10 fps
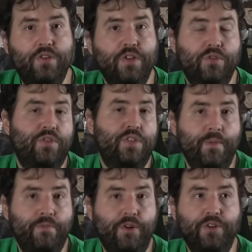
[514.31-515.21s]
you can do
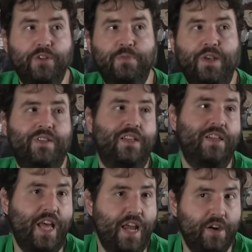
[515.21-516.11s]
subfolders based
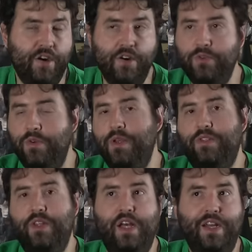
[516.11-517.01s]
on letters or
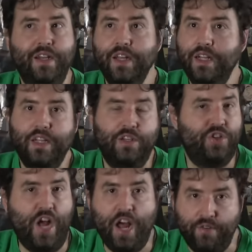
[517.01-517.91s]
based on
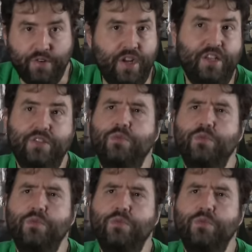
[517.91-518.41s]
genres